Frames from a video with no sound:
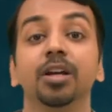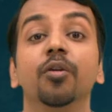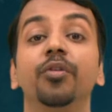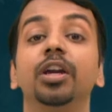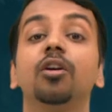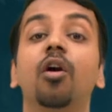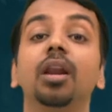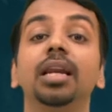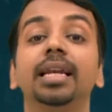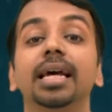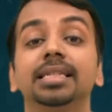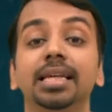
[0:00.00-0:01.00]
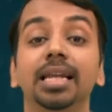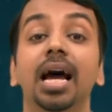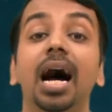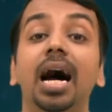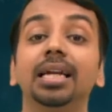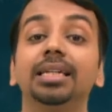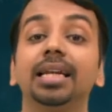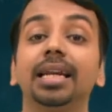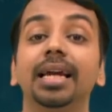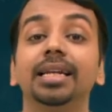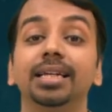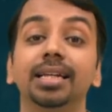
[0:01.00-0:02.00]
We call it as an
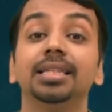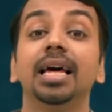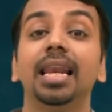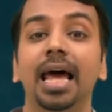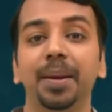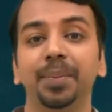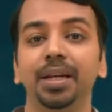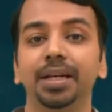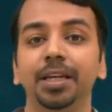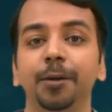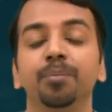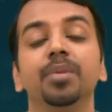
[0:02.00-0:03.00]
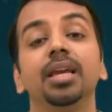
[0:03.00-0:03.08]
underwriter's liability.